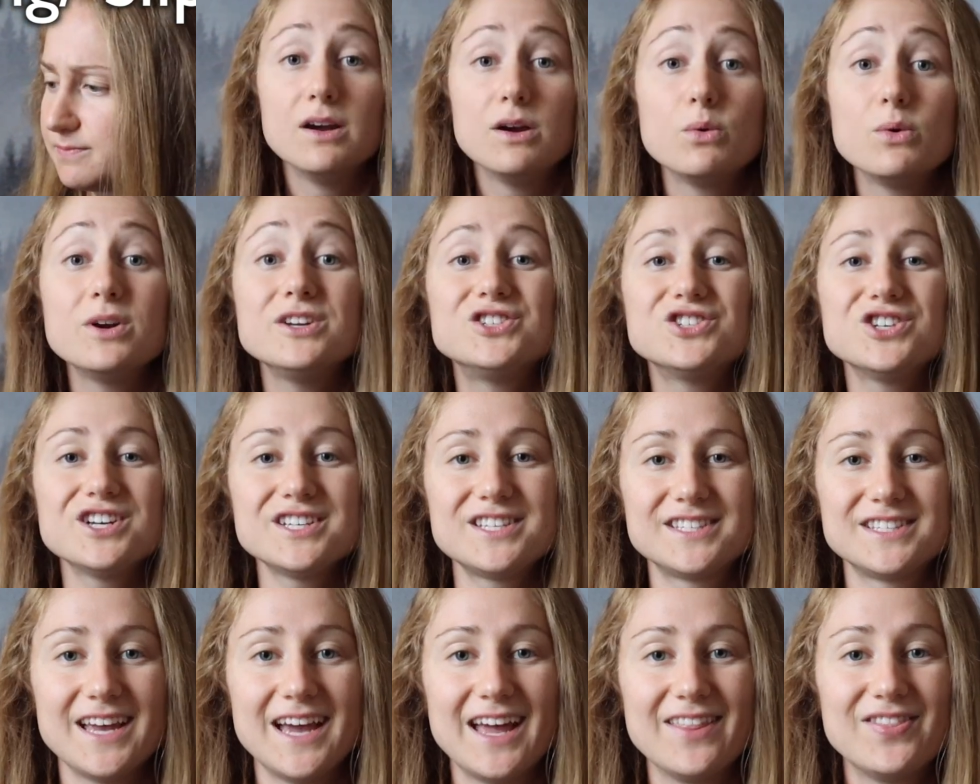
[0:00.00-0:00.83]
We
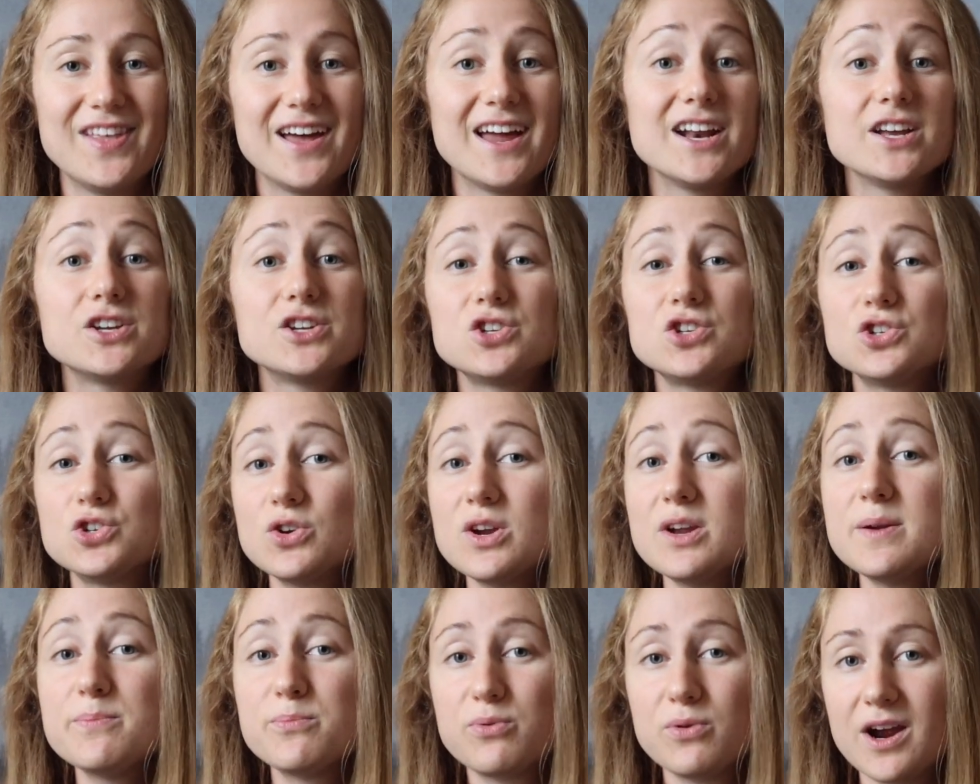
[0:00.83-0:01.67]
just said that
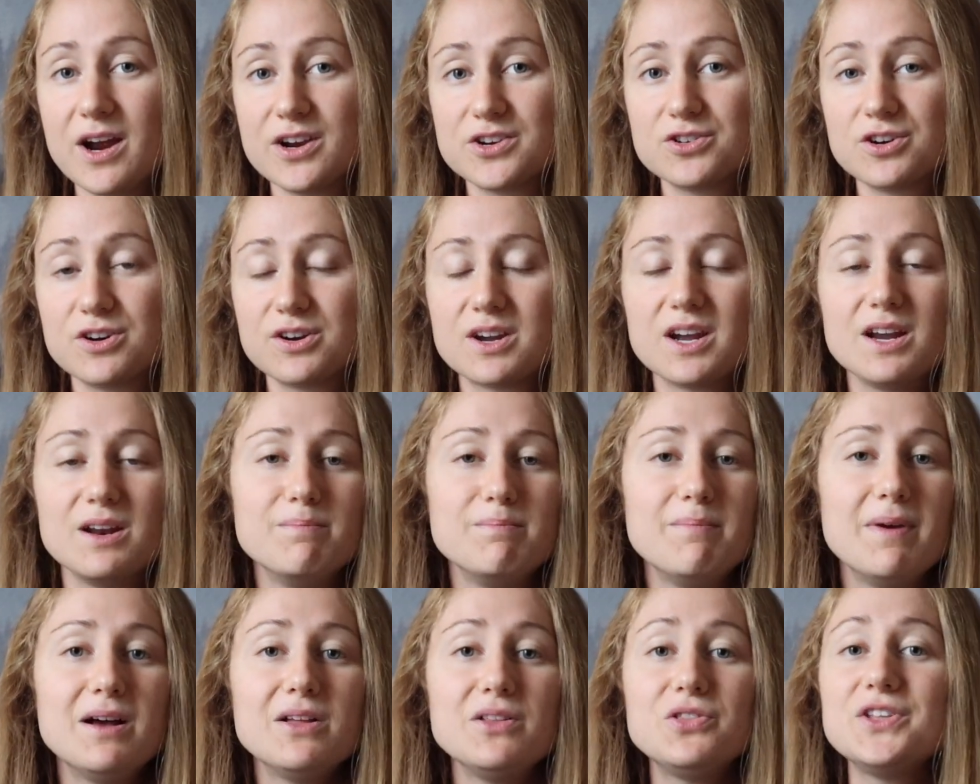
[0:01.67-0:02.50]
extreme pressure can
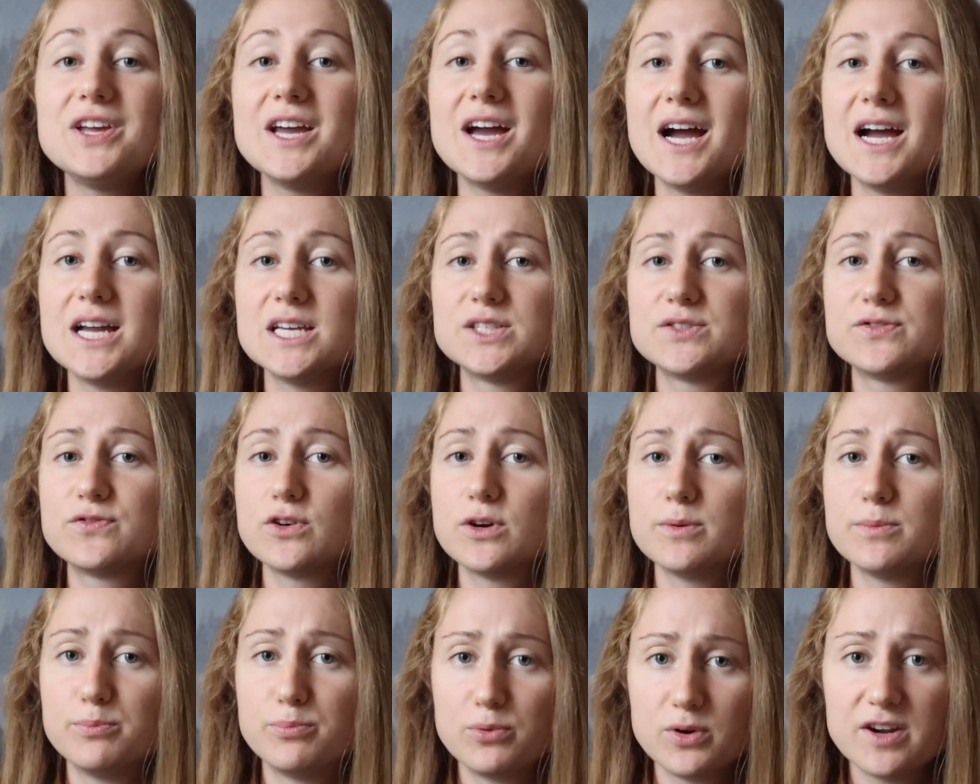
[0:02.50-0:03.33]
melt the ice
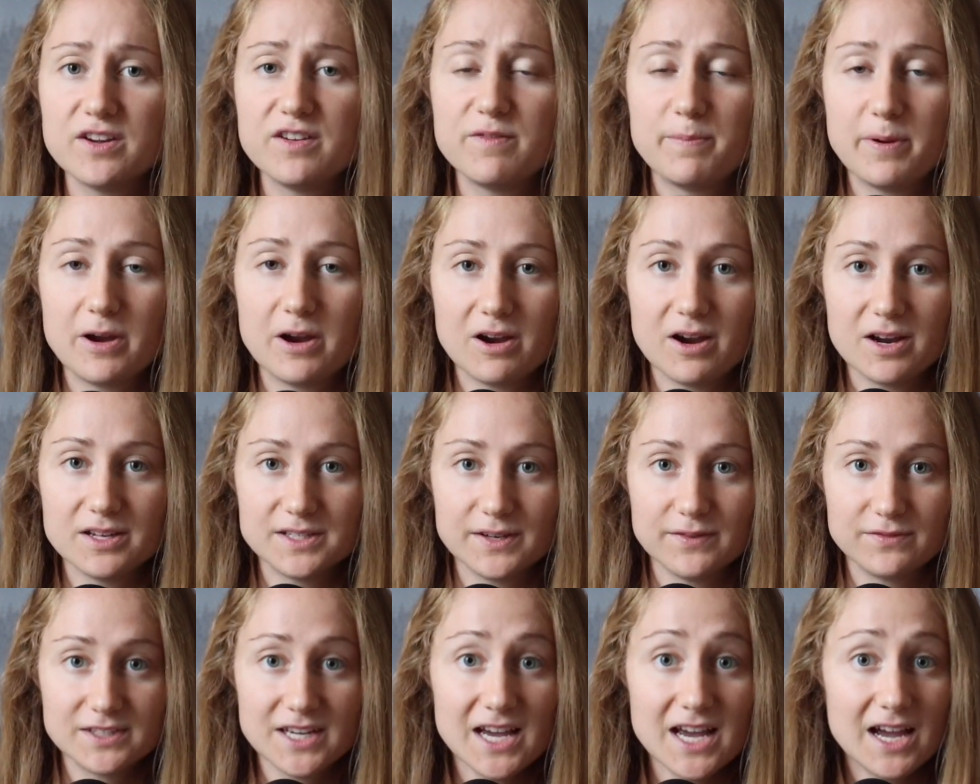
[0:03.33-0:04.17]
for brief periods
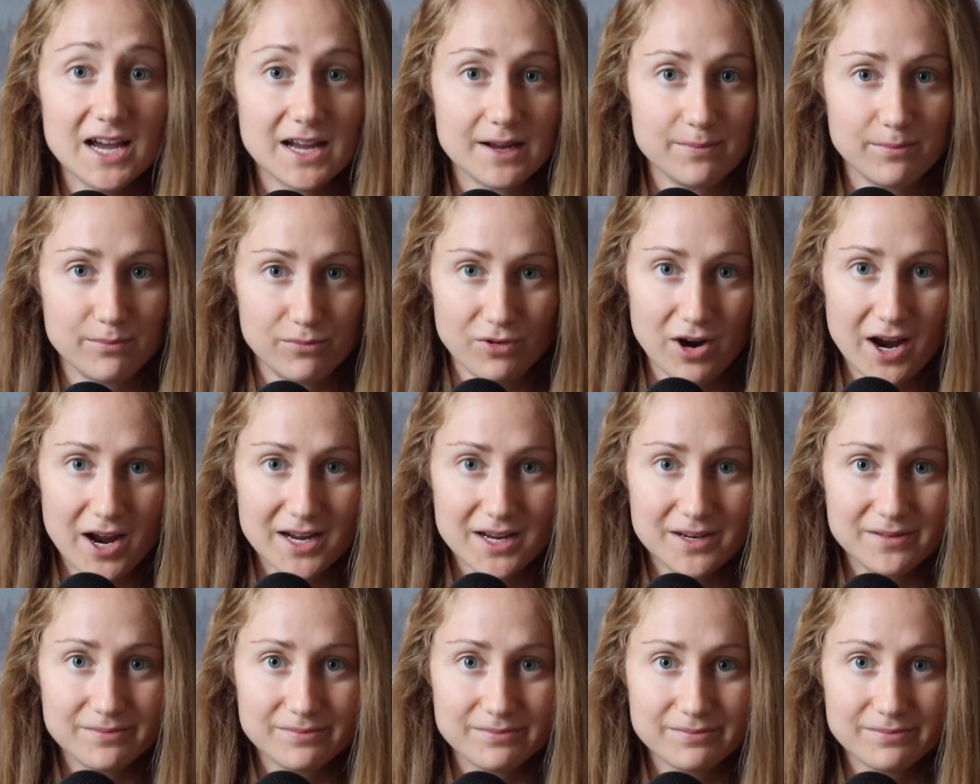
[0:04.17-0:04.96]
of time, right?